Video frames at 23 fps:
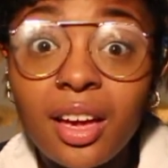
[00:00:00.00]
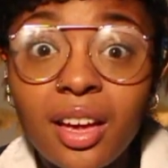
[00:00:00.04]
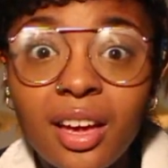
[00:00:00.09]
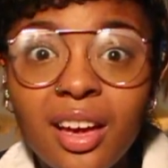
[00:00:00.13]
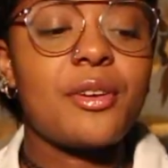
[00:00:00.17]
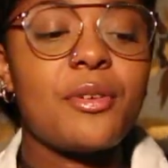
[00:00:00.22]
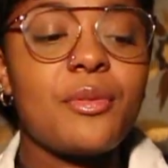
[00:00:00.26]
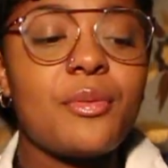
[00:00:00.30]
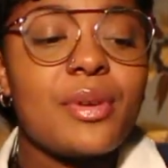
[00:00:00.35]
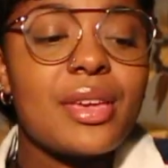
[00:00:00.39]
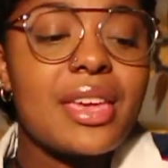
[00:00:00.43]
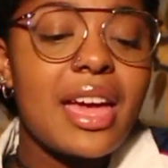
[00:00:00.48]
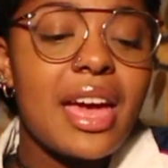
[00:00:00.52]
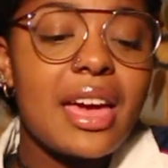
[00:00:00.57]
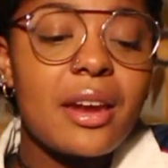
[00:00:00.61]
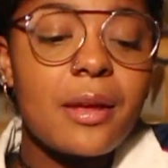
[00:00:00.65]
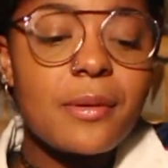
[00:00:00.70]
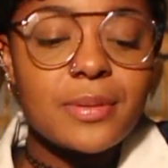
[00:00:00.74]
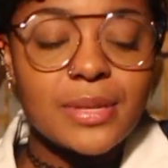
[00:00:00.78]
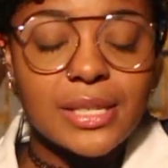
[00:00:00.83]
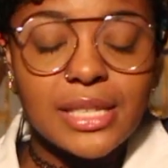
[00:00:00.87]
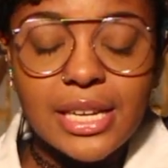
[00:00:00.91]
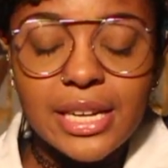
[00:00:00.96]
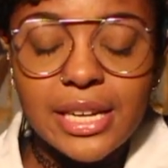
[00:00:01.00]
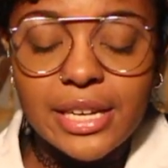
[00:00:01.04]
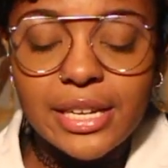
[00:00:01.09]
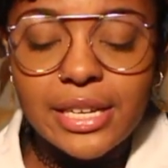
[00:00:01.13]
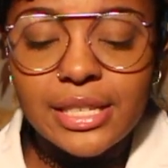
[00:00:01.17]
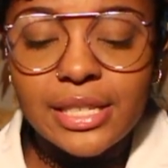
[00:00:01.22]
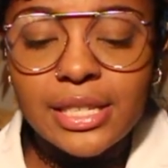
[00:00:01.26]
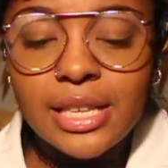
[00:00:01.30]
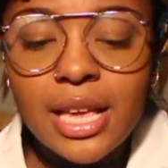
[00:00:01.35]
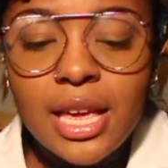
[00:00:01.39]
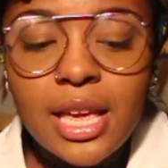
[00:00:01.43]
So we head
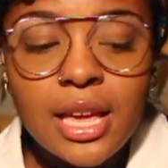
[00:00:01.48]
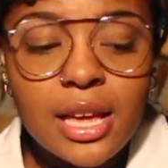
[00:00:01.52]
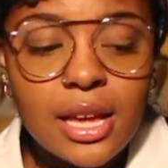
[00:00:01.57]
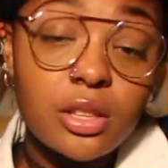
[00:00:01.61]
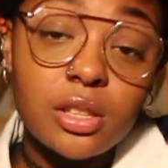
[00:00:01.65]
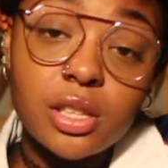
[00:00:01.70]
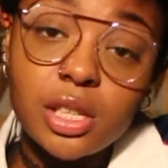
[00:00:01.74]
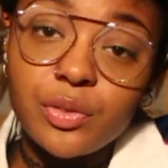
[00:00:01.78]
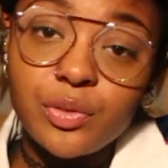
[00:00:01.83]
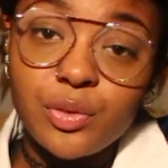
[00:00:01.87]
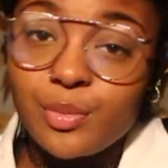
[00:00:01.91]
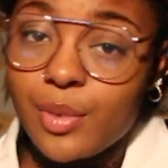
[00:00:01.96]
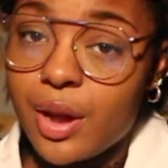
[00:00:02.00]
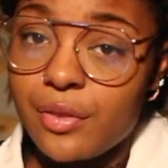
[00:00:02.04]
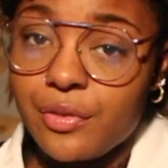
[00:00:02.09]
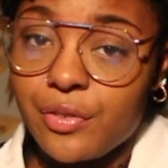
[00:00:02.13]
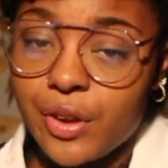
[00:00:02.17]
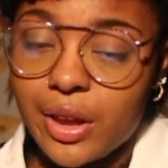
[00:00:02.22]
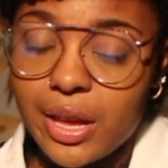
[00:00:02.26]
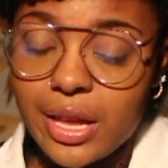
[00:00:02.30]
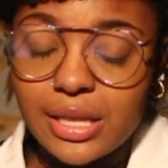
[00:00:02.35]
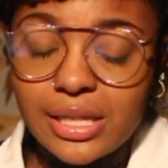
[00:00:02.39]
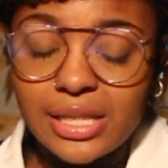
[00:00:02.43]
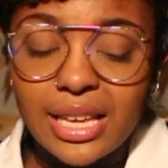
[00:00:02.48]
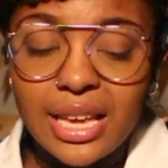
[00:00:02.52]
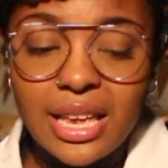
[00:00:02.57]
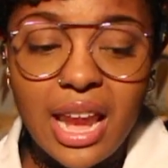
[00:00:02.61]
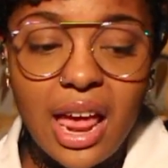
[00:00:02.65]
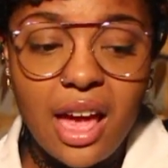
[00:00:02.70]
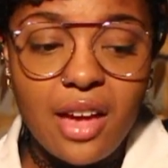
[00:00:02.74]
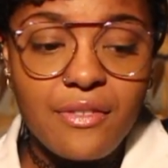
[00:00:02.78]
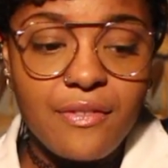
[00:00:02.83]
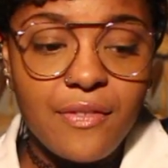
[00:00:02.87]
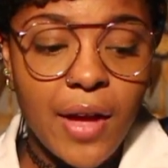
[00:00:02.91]
upstairs, still looking for my friends,
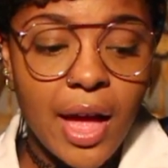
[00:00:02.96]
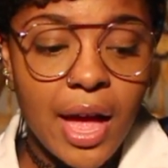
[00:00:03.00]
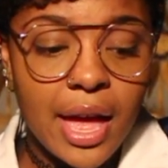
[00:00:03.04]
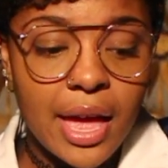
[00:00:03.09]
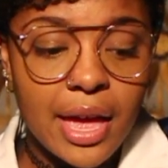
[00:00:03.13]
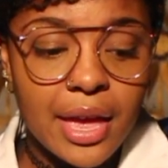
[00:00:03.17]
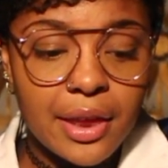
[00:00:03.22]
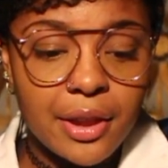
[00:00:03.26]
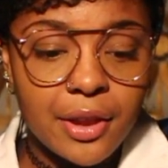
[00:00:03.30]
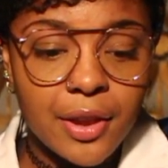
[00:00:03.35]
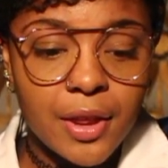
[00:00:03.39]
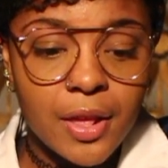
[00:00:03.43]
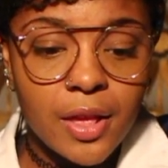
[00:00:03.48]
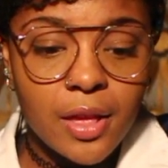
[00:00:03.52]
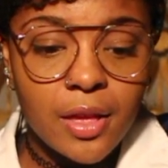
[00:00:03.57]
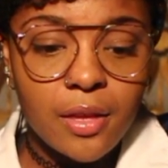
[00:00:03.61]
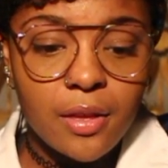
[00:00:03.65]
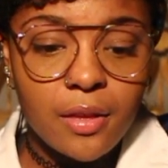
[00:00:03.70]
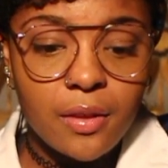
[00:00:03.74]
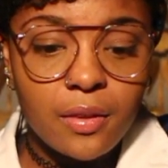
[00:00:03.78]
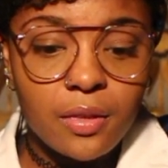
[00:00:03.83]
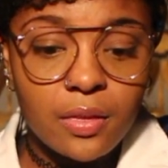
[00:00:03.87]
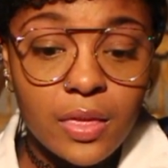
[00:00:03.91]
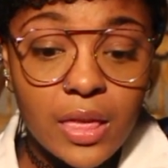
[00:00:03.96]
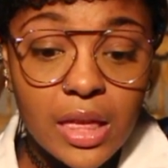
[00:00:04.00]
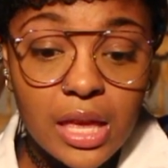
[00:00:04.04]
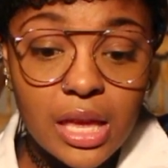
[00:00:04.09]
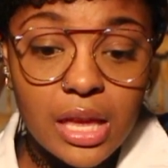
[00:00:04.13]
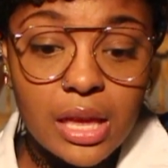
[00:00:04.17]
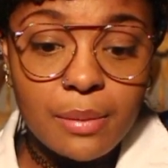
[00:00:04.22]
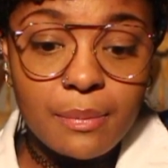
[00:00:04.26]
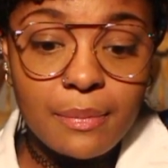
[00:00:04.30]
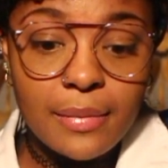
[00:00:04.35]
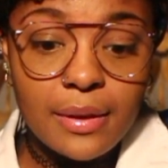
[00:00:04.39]
and I find
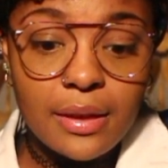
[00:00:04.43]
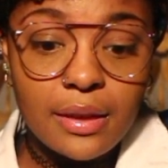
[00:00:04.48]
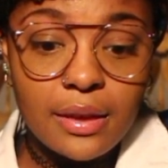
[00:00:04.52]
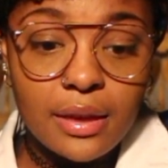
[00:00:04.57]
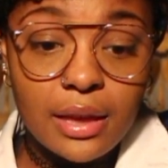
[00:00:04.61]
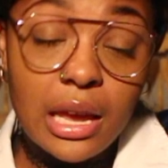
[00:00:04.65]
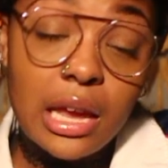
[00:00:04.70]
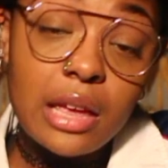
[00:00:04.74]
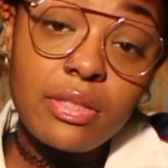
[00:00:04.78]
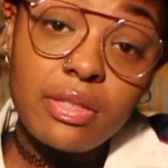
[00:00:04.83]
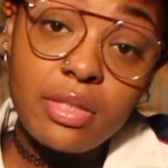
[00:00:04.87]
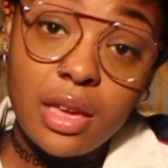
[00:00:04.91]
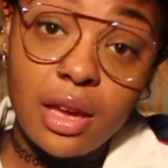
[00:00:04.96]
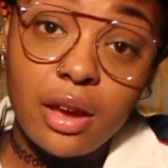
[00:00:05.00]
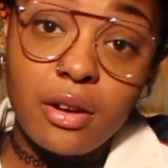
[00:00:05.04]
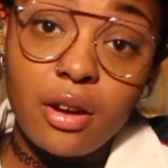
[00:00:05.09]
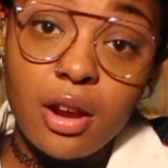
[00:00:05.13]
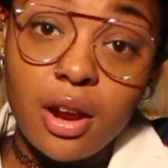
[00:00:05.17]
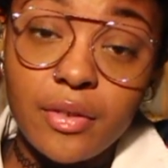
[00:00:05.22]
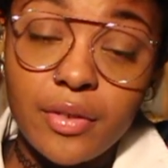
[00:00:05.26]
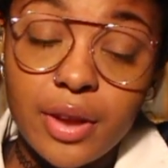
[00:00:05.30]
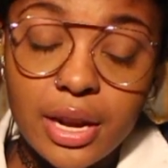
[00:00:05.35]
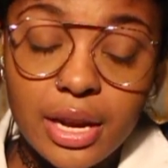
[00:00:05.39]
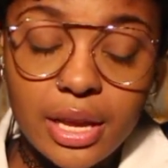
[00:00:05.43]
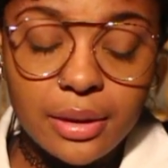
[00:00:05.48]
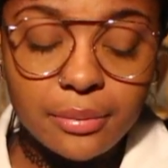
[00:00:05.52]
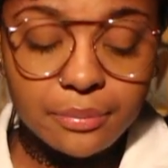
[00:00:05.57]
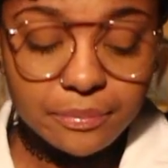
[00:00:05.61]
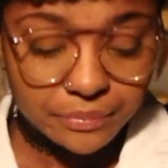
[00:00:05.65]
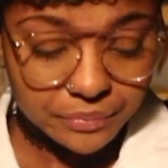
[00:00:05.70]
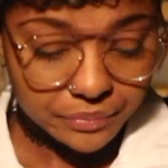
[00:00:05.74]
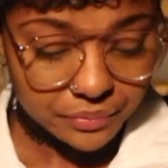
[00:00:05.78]
them in there already.